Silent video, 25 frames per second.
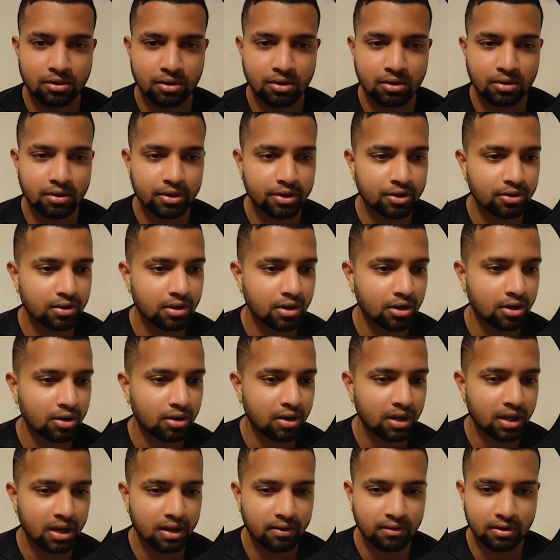go into the
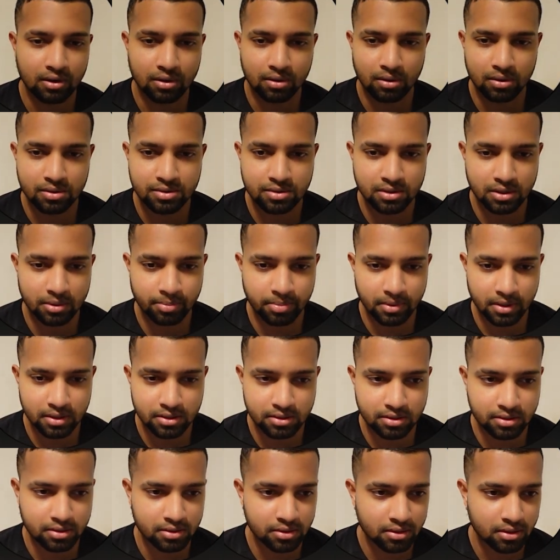GoHighLevel code
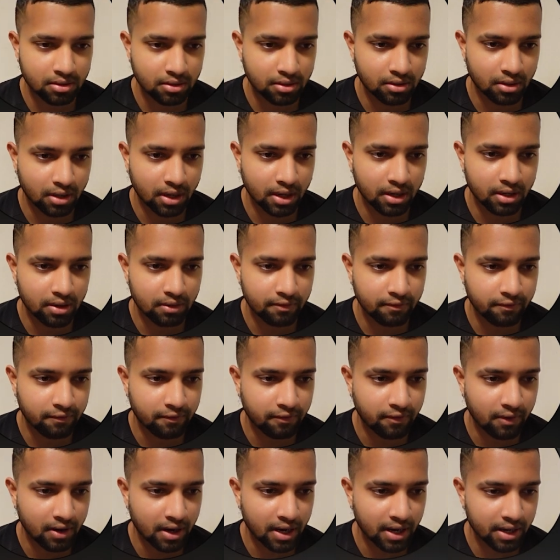snippets. You can
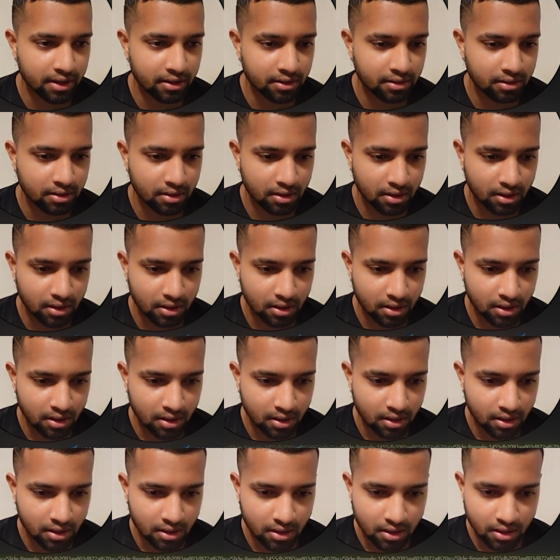find
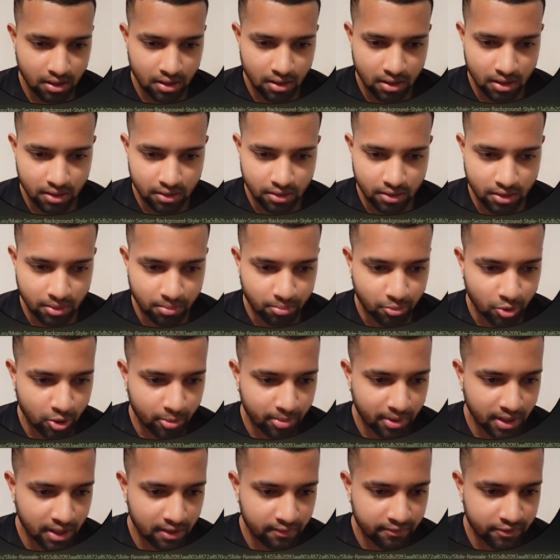the
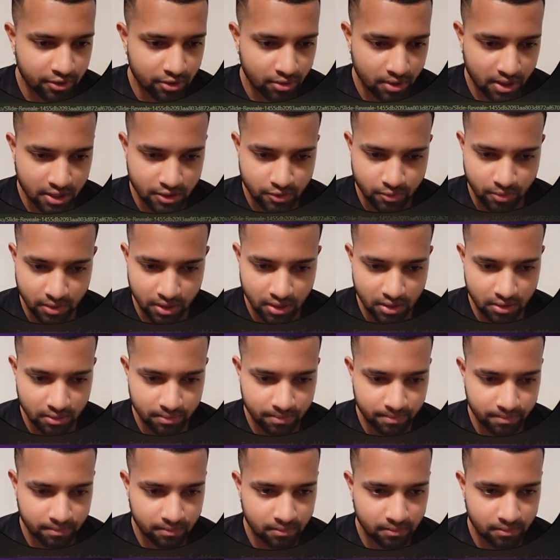mobile view as well.